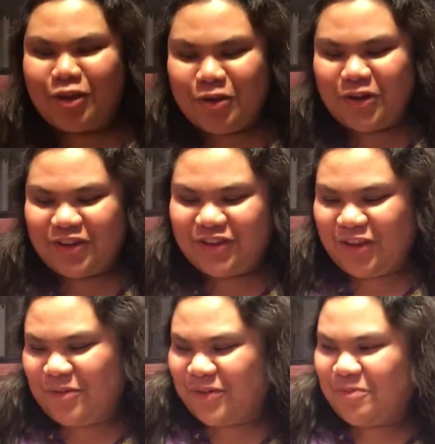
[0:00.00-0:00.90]
I couldn't
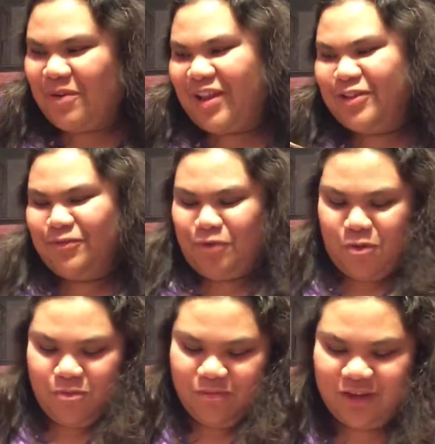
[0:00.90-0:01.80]
distinguish the brands
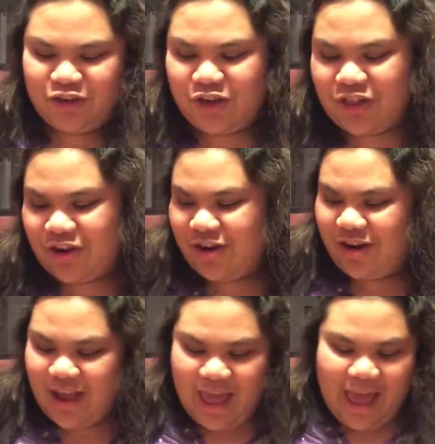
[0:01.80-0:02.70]
from each other,
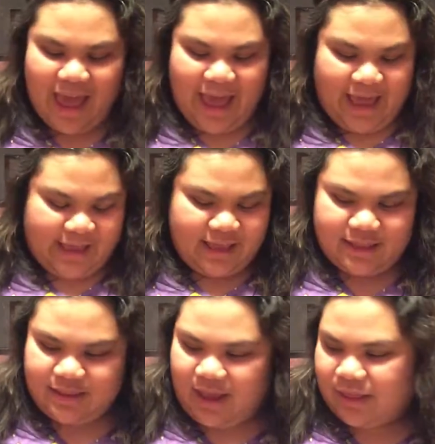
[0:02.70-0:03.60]

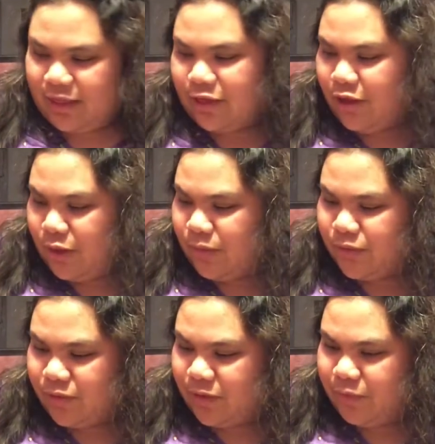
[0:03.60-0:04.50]
and I thought it
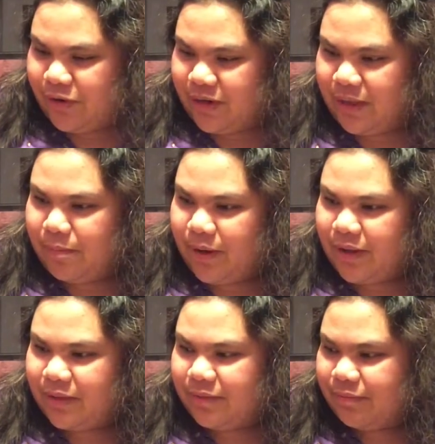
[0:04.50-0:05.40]
was really pretty,
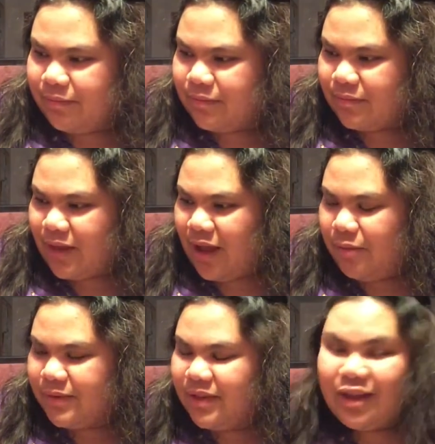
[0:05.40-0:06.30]
but I
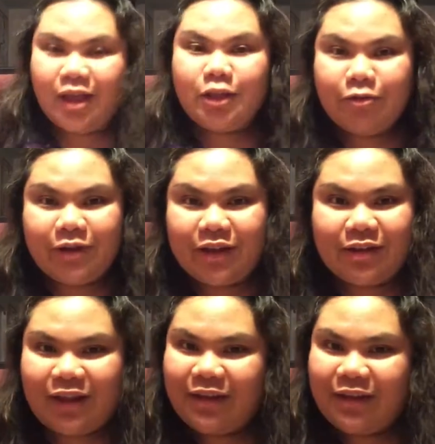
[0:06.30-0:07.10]
was like ignorant.